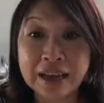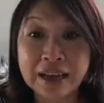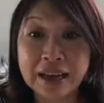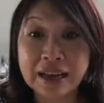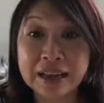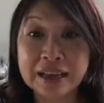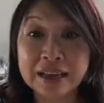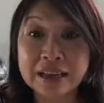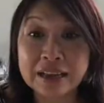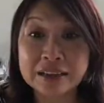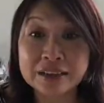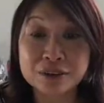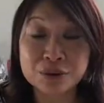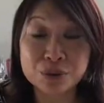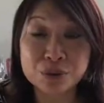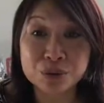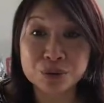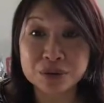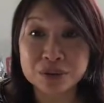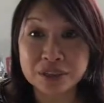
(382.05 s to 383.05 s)
And
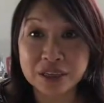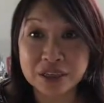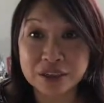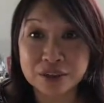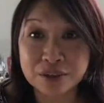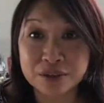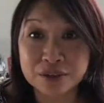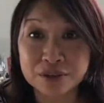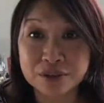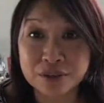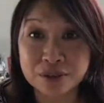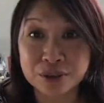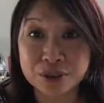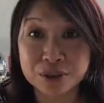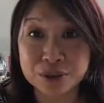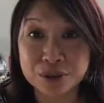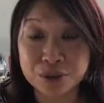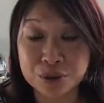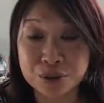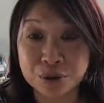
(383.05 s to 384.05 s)
also you
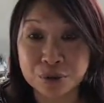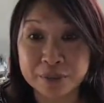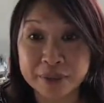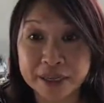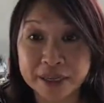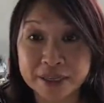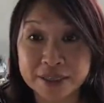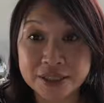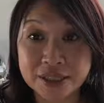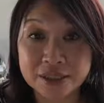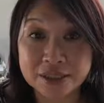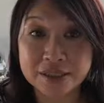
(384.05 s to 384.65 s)
saw me just